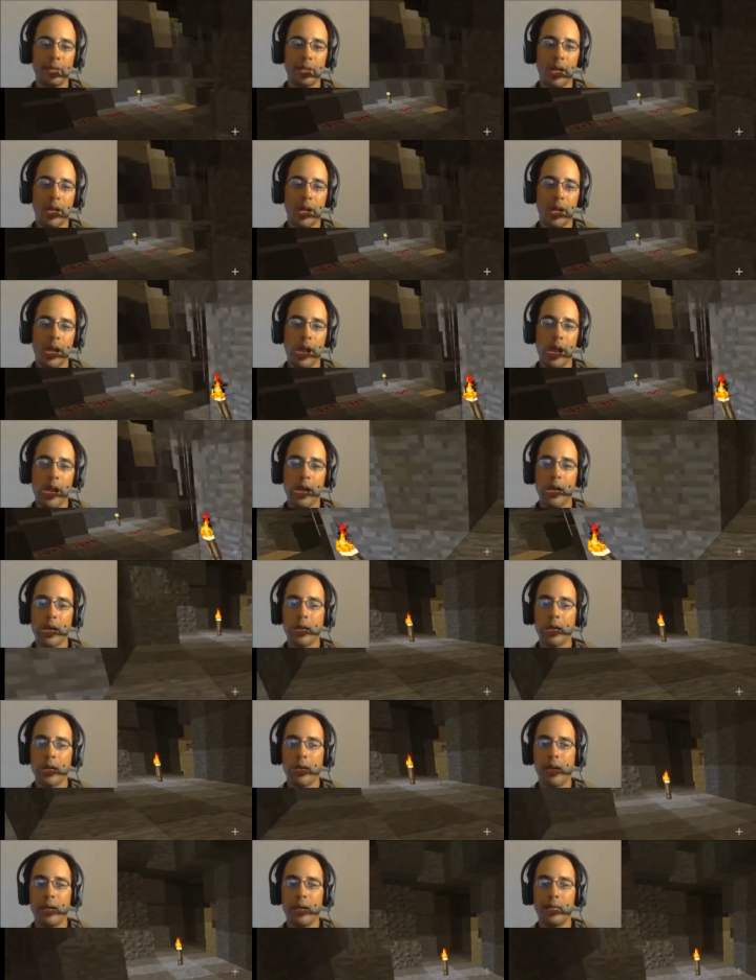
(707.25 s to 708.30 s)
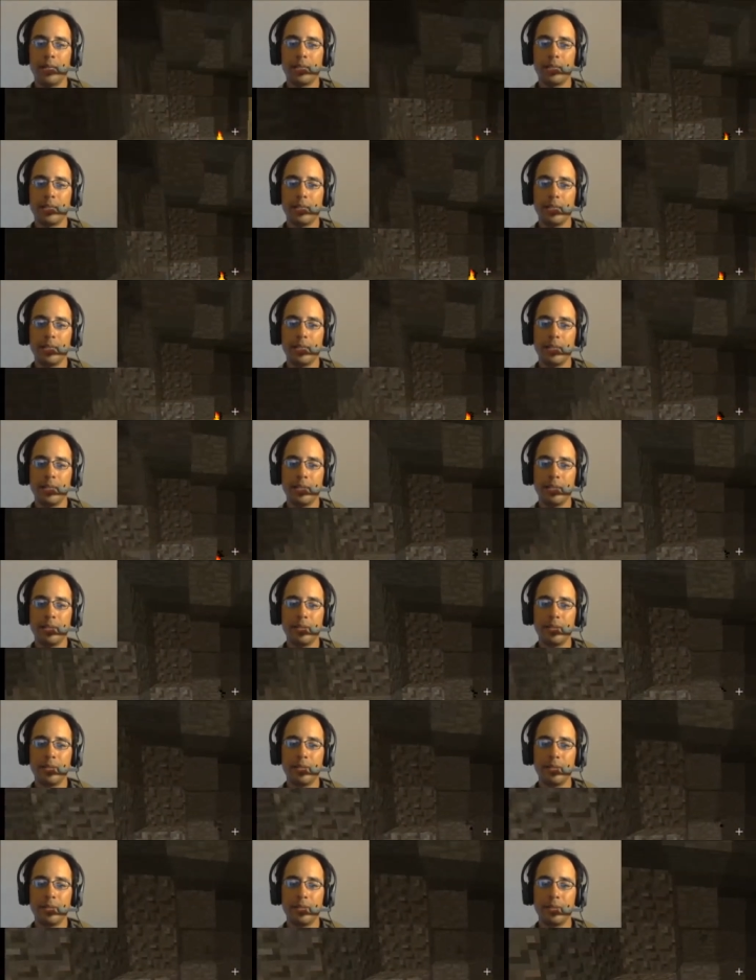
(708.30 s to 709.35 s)
Right
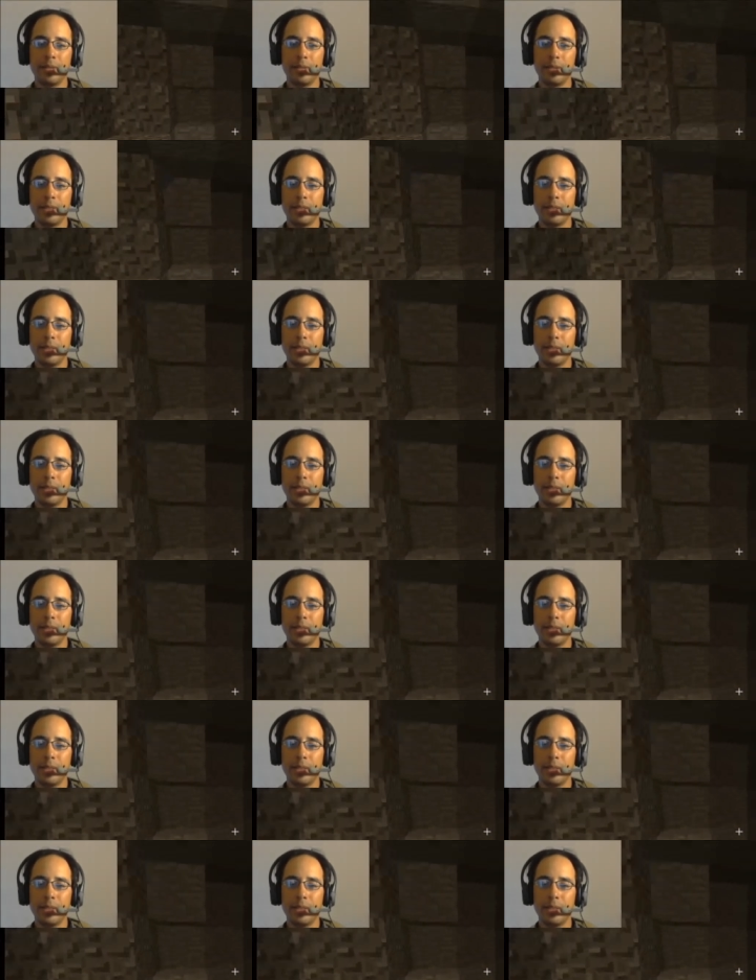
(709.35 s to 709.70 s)
there.